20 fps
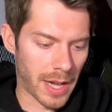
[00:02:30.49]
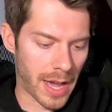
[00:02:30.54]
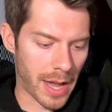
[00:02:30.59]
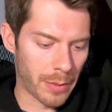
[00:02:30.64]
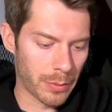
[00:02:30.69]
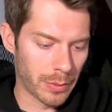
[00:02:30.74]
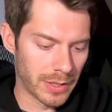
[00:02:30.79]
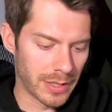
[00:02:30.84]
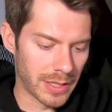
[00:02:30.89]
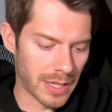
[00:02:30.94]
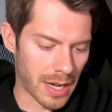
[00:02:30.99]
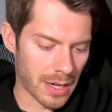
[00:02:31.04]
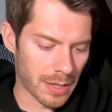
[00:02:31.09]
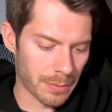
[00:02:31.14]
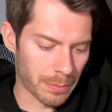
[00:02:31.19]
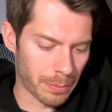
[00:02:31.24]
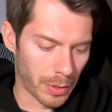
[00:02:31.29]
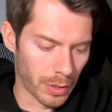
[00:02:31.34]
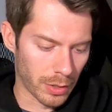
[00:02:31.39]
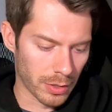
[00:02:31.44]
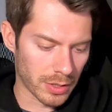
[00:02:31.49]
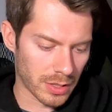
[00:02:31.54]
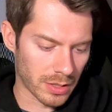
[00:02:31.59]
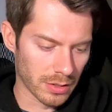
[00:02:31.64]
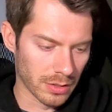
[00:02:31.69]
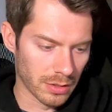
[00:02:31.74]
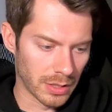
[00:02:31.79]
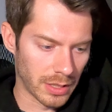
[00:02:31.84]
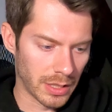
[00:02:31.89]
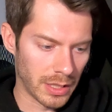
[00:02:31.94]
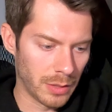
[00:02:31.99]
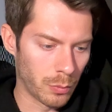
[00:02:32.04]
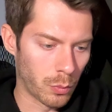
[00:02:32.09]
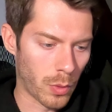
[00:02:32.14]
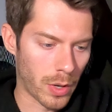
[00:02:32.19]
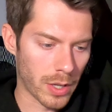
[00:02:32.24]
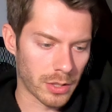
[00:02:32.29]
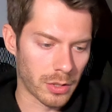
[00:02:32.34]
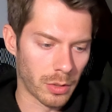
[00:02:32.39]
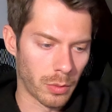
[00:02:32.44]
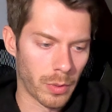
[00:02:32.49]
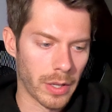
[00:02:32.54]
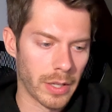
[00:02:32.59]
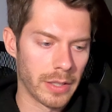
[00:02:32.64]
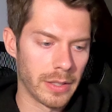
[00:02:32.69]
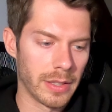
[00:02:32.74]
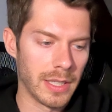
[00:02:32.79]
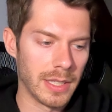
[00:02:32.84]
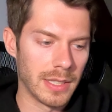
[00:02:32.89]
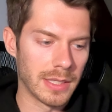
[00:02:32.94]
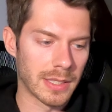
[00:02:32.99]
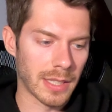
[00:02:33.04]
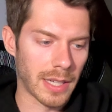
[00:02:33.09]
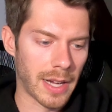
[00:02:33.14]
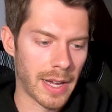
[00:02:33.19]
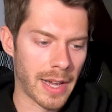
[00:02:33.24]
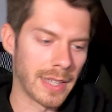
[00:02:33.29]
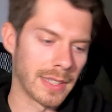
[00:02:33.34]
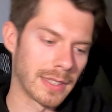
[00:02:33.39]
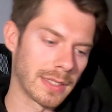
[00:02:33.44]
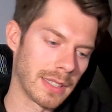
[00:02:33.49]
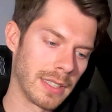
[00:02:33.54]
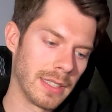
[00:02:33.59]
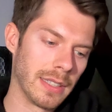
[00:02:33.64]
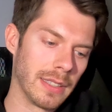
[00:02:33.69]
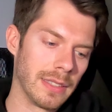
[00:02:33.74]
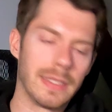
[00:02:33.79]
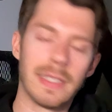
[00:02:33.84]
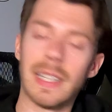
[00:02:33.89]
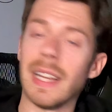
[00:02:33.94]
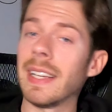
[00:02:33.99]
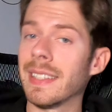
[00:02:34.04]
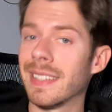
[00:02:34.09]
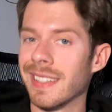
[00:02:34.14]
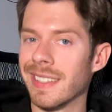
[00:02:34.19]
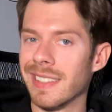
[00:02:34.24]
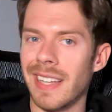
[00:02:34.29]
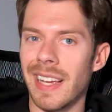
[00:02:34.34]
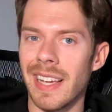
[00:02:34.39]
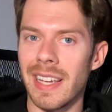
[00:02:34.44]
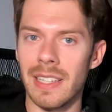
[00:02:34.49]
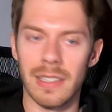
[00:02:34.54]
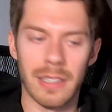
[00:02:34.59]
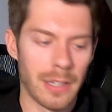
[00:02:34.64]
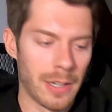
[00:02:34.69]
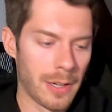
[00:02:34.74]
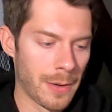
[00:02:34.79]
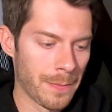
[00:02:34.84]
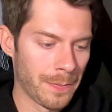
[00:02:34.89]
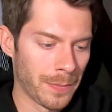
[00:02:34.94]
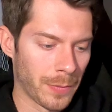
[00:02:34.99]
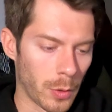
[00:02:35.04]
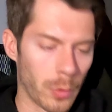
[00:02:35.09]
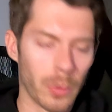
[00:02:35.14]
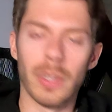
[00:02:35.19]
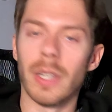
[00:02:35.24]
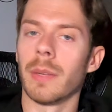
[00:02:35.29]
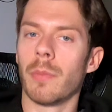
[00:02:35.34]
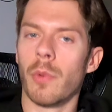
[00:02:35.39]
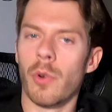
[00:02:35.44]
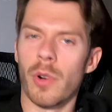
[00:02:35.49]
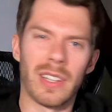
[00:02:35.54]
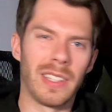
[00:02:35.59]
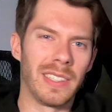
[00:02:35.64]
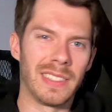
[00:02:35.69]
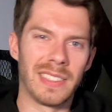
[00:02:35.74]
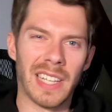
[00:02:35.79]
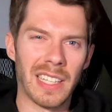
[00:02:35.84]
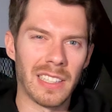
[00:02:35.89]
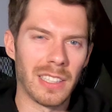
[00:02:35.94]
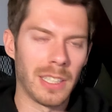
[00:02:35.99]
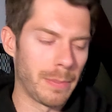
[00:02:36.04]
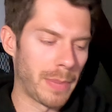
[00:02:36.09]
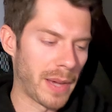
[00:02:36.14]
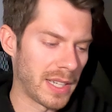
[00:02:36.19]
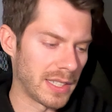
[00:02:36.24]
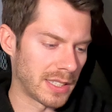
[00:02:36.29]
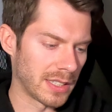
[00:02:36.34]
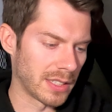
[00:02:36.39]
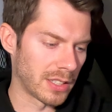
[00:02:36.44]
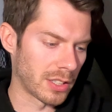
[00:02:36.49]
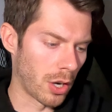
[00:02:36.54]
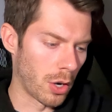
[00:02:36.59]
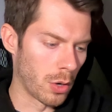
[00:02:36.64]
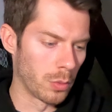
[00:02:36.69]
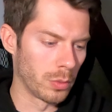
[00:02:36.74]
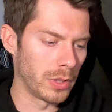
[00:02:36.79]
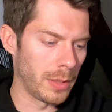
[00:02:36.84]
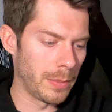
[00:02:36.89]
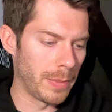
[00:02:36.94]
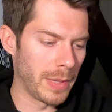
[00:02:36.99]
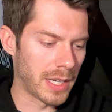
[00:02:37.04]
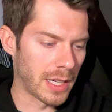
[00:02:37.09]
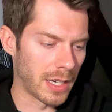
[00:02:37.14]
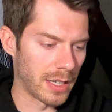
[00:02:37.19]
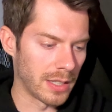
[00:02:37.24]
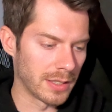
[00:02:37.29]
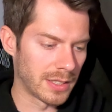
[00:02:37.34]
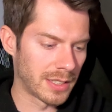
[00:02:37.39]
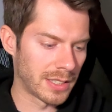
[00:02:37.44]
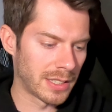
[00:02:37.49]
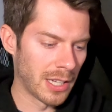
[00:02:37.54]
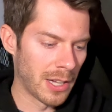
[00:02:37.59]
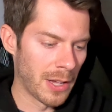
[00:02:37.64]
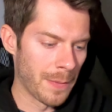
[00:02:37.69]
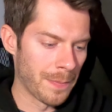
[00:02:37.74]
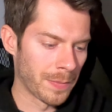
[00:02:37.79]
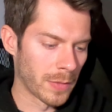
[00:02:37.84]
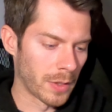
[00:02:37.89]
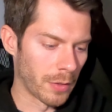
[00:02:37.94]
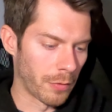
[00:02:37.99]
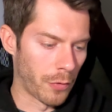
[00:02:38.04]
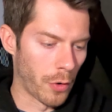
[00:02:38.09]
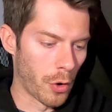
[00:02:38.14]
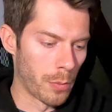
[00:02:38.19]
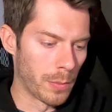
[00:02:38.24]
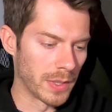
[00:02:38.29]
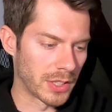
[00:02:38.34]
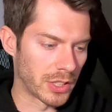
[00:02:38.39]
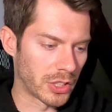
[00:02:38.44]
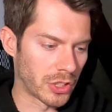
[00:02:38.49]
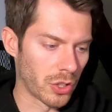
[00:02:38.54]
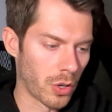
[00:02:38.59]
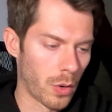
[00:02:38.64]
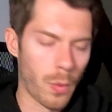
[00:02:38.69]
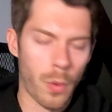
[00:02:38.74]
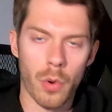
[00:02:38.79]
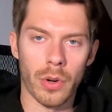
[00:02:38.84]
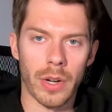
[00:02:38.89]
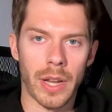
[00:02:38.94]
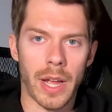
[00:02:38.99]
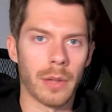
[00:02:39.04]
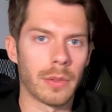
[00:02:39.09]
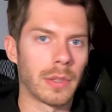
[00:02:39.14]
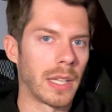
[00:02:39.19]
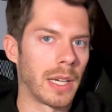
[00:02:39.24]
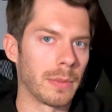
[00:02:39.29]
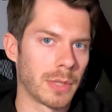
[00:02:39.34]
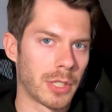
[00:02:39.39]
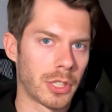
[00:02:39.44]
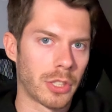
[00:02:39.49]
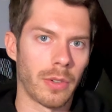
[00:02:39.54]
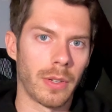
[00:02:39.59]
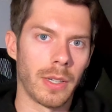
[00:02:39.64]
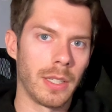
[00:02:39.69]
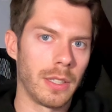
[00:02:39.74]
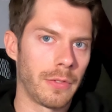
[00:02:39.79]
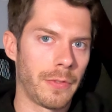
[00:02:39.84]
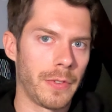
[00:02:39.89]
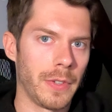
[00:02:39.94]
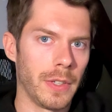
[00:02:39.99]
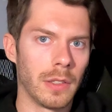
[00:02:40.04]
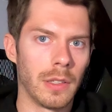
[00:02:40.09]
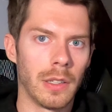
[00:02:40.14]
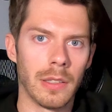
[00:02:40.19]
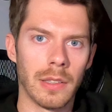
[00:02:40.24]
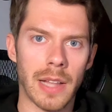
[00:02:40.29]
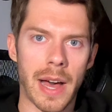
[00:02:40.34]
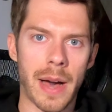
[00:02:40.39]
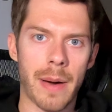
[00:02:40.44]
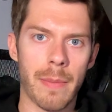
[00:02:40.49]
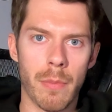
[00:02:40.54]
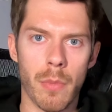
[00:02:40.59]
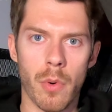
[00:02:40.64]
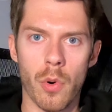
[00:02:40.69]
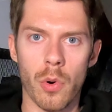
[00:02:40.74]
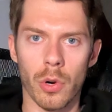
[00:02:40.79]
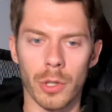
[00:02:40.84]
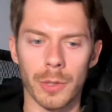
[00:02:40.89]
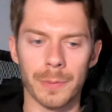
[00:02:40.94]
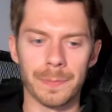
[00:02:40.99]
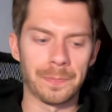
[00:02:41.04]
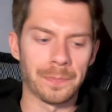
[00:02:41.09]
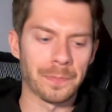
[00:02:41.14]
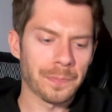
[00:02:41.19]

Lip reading: I would not personally want to run in these as in a day-to-day or like more on a daily basis, only because the foam is so worn out that I'm starting to feel a lot more